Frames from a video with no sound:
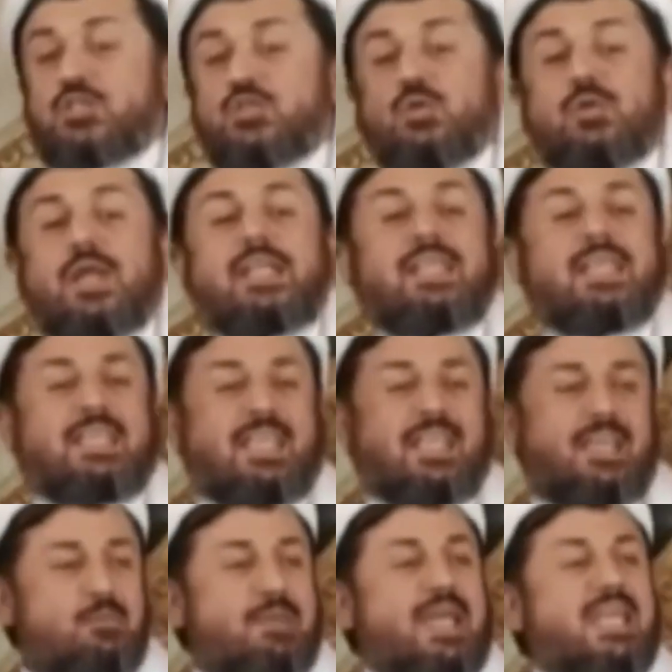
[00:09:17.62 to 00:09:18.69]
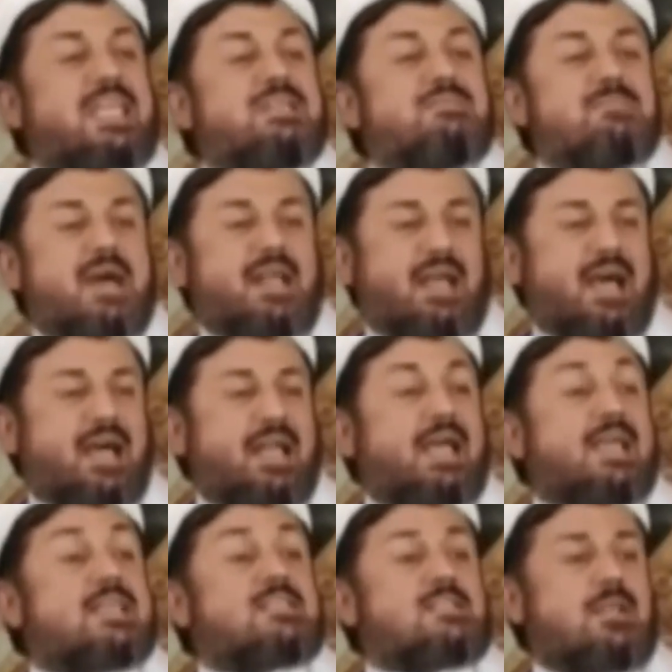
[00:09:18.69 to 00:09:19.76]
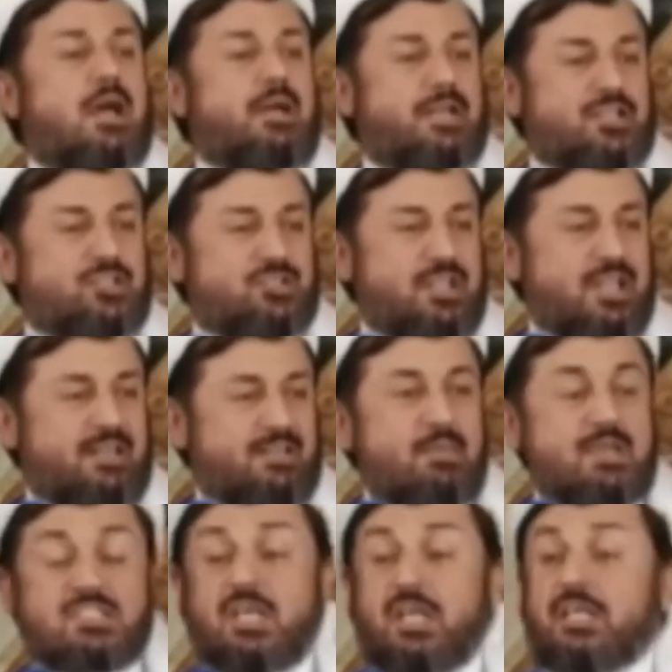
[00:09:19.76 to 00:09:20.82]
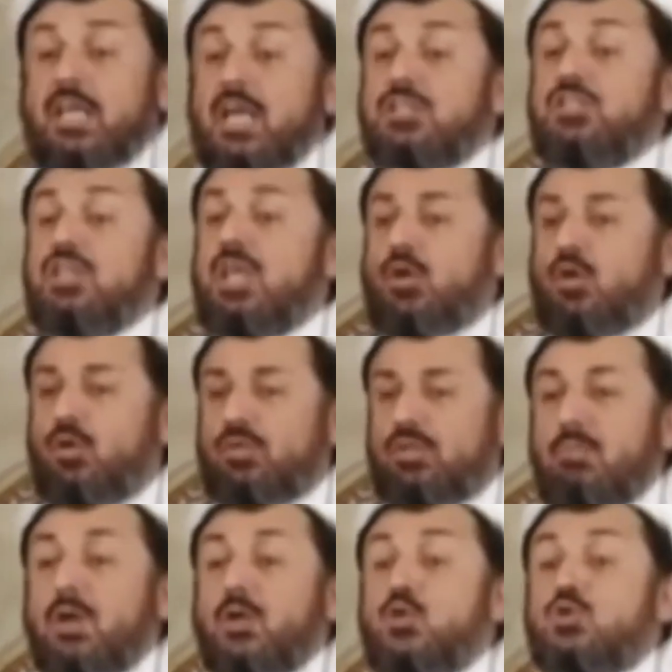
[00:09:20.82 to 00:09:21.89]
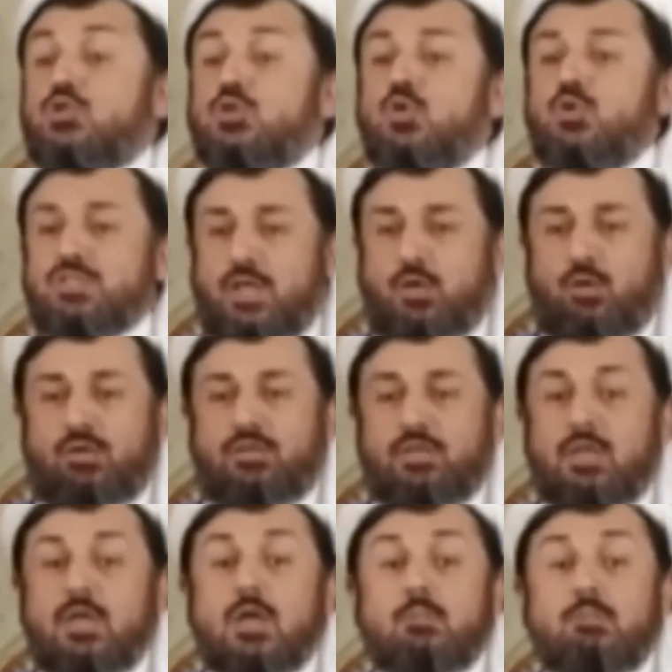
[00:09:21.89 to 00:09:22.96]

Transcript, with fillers: If they didn't reform in this step, they continue rebelling and ignoring.